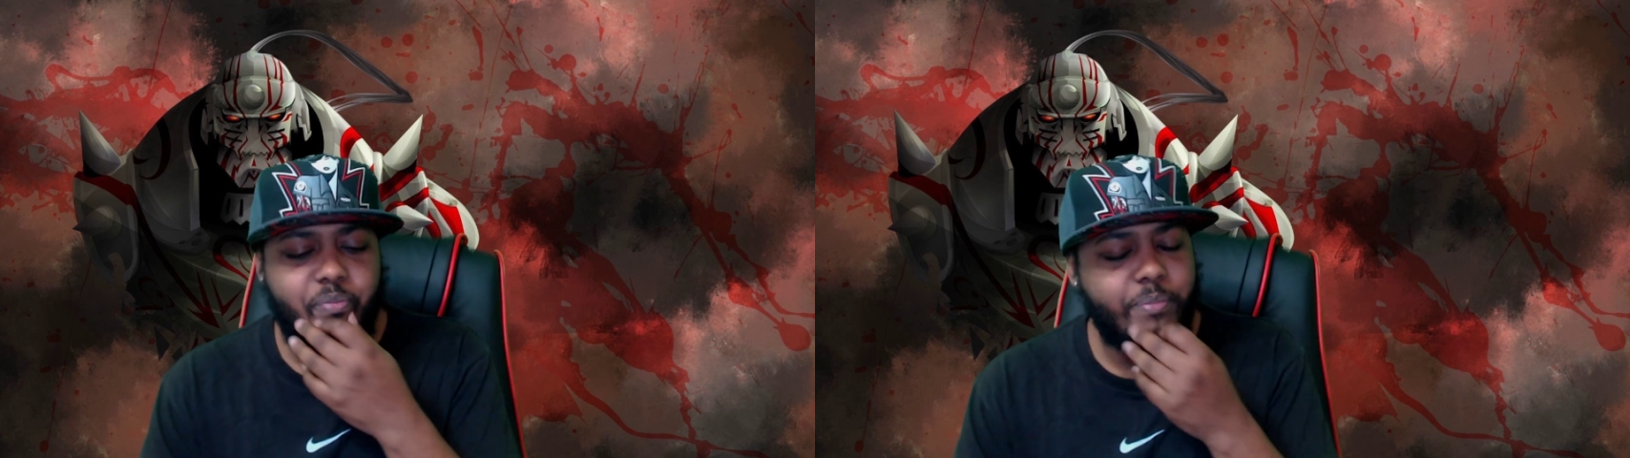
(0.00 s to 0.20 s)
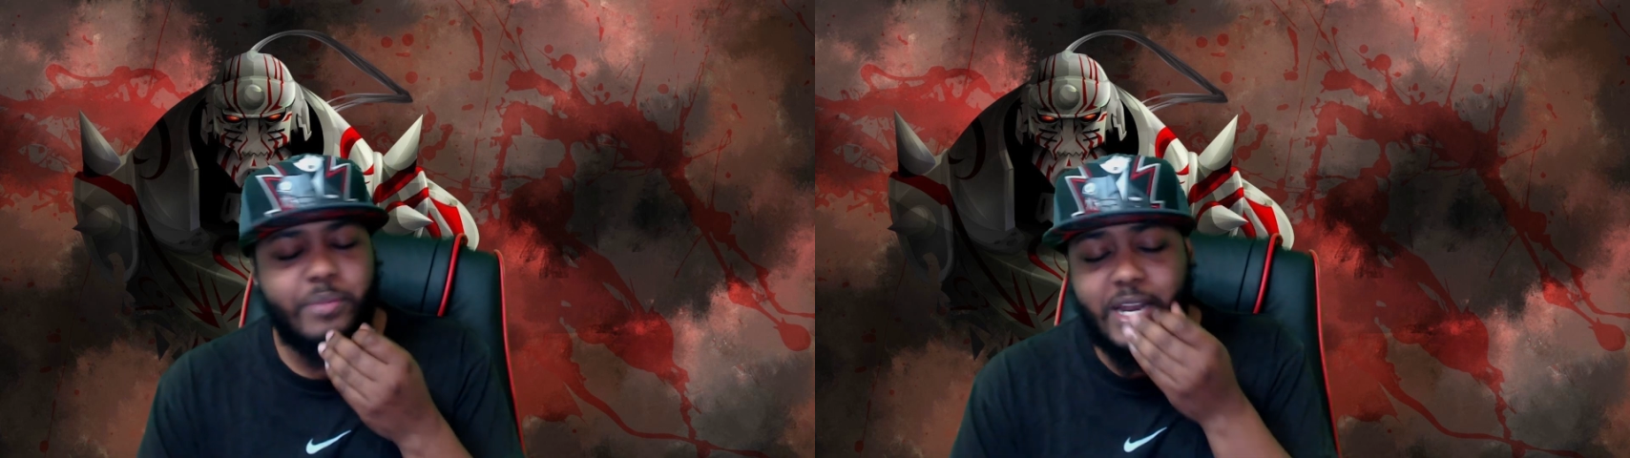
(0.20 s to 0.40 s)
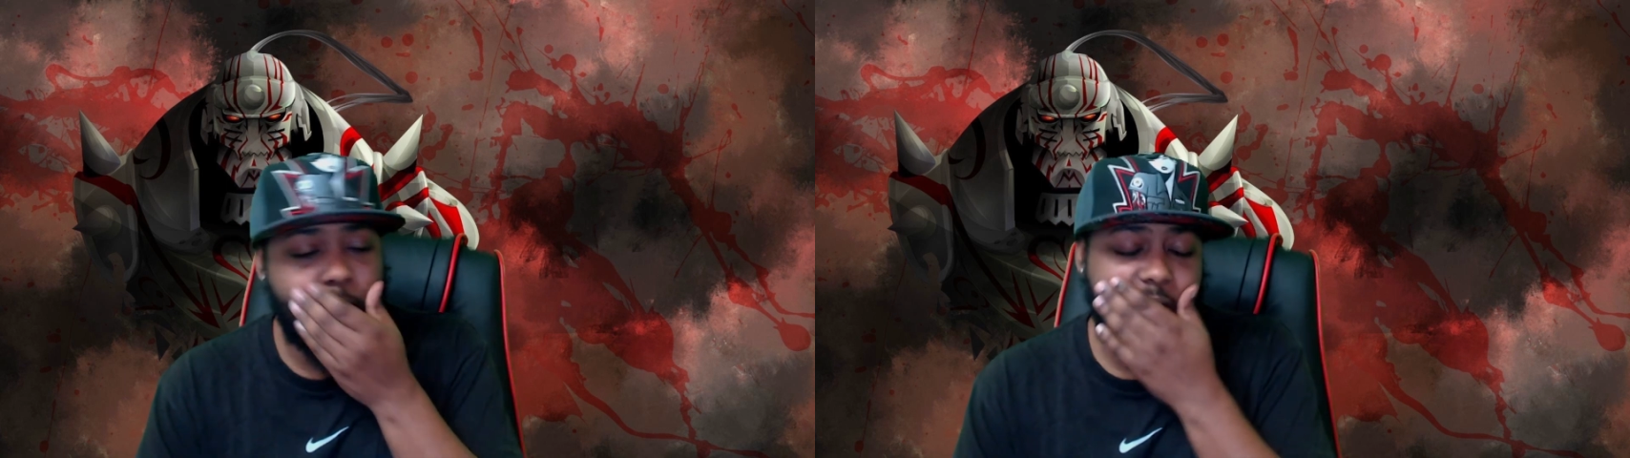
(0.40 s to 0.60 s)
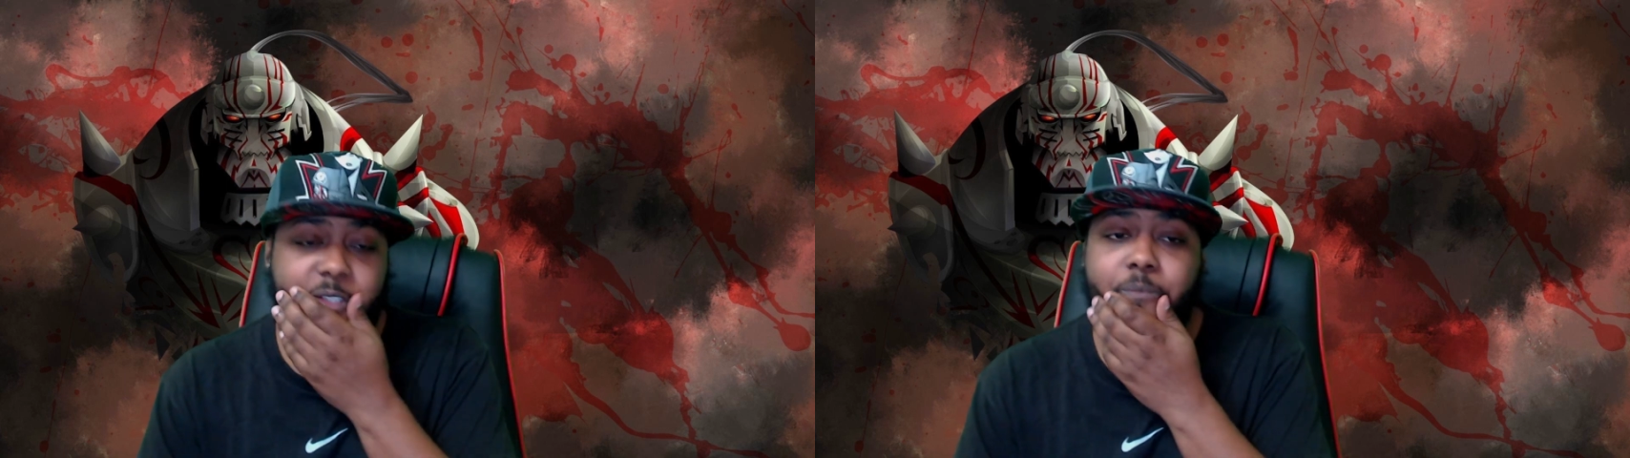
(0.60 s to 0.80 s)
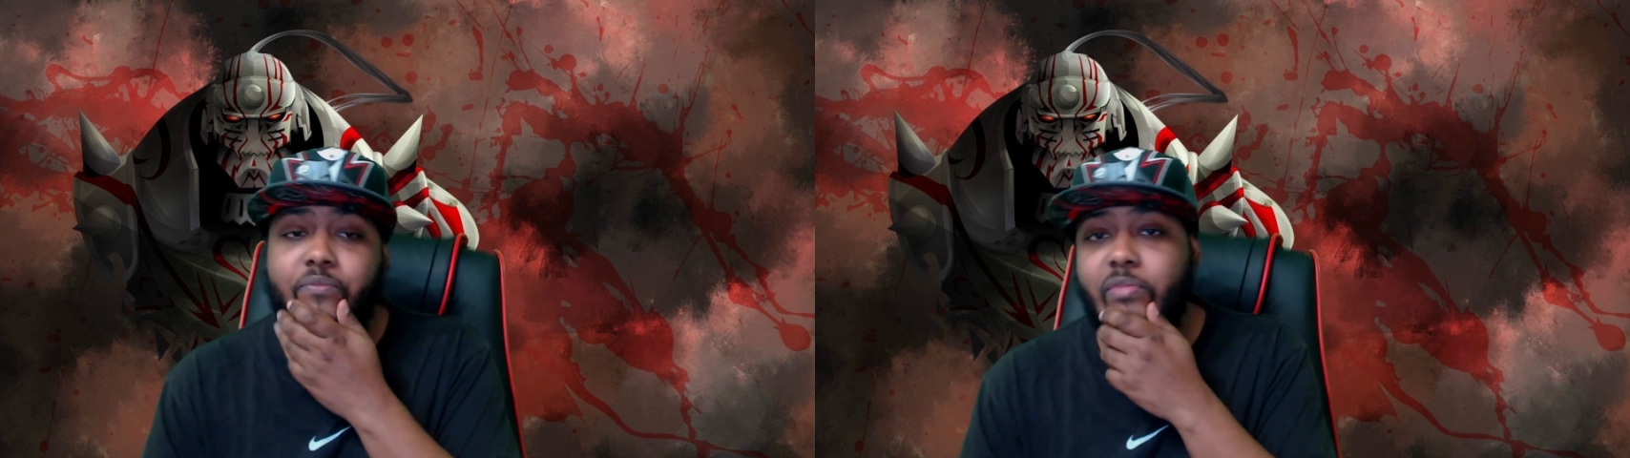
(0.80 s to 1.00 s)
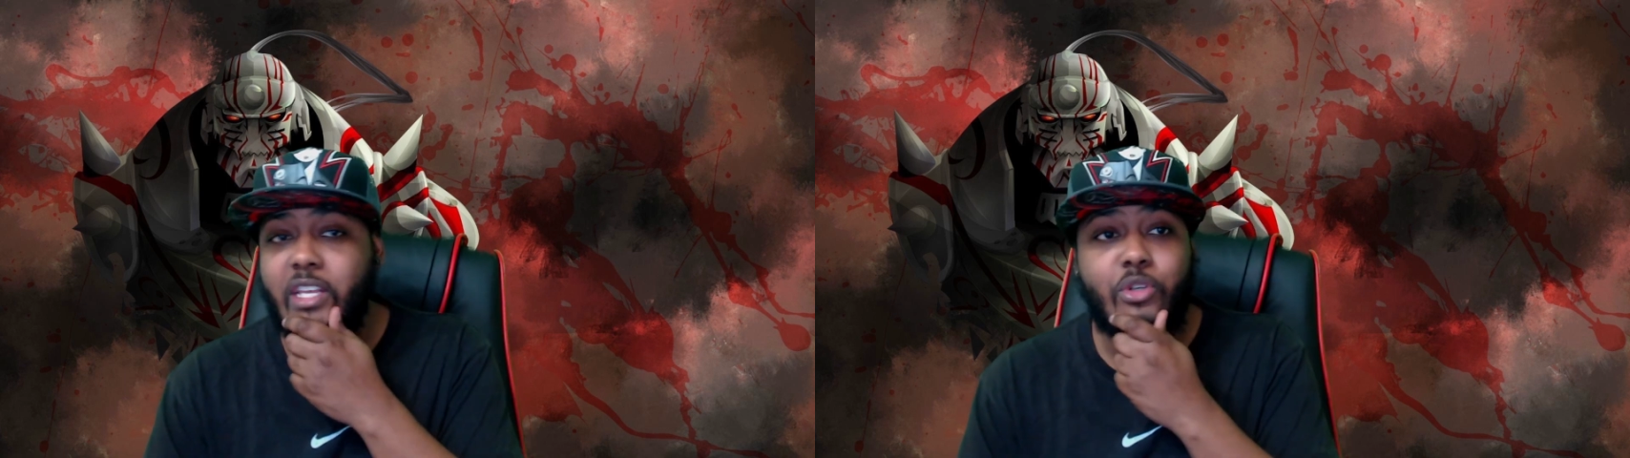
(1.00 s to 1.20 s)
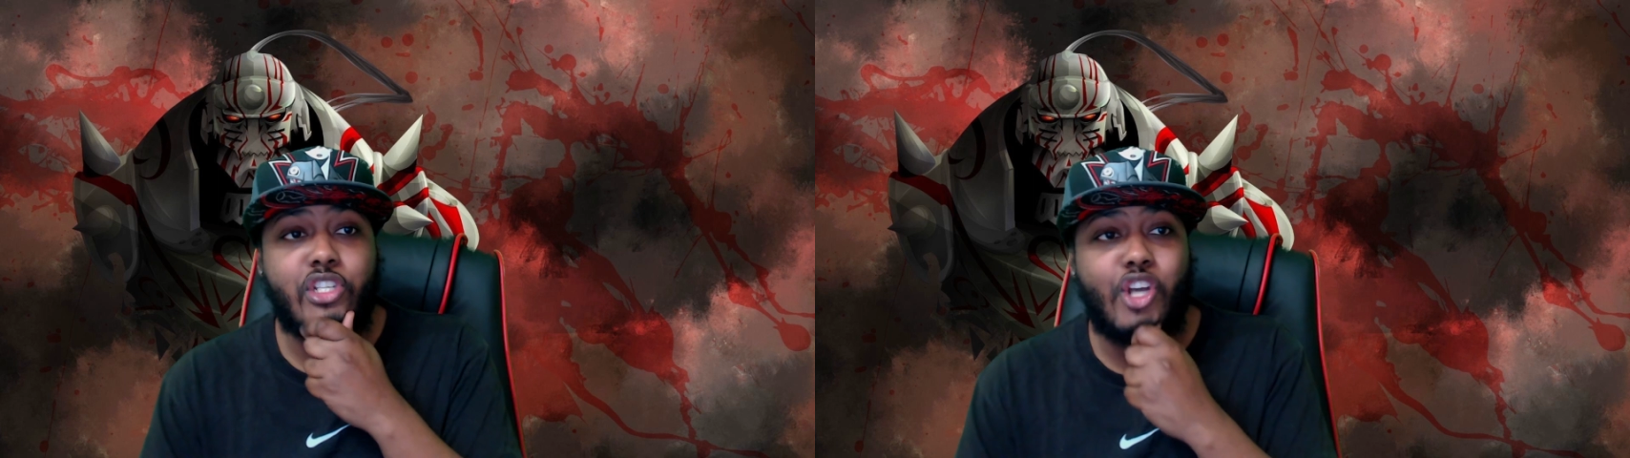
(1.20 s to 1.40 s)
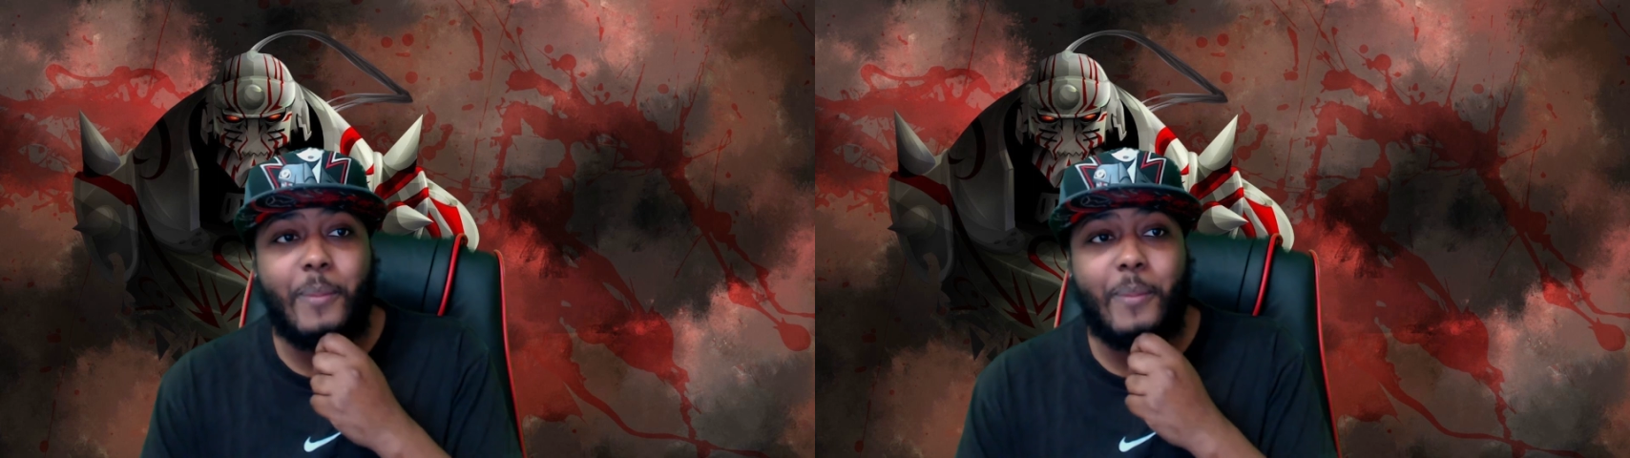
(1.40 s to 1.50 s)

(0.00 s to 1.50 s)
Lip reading: But anyways, it was a dope